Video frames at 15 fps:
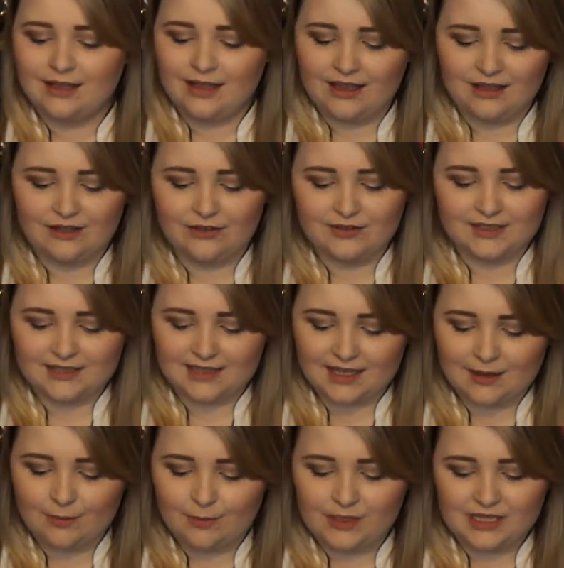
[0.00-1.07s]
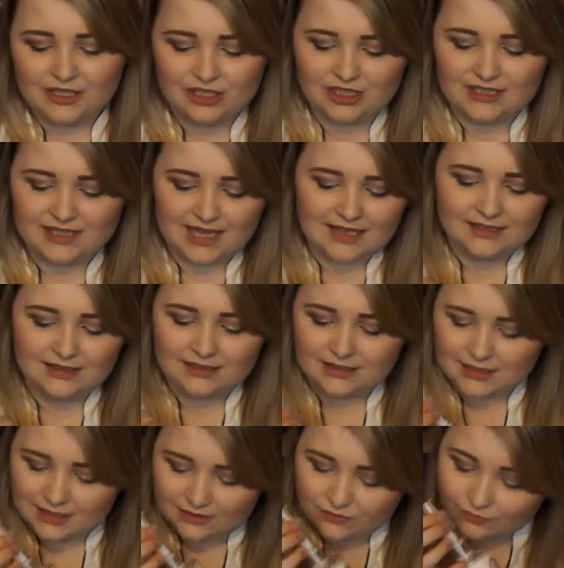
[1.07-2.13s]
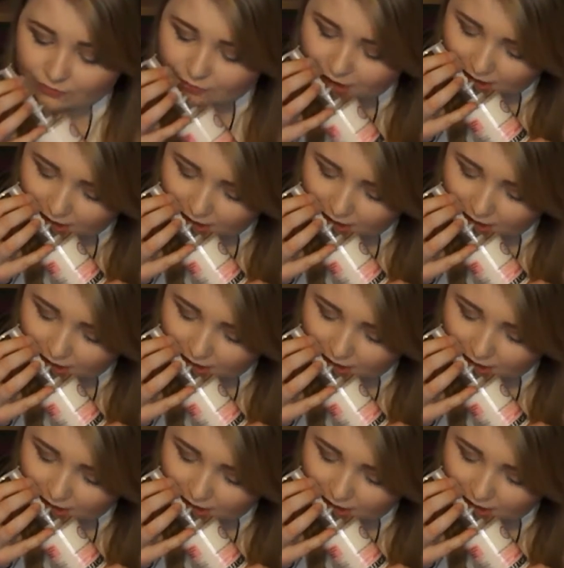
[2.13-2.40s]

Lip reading: because it's like a peachy scent. It's really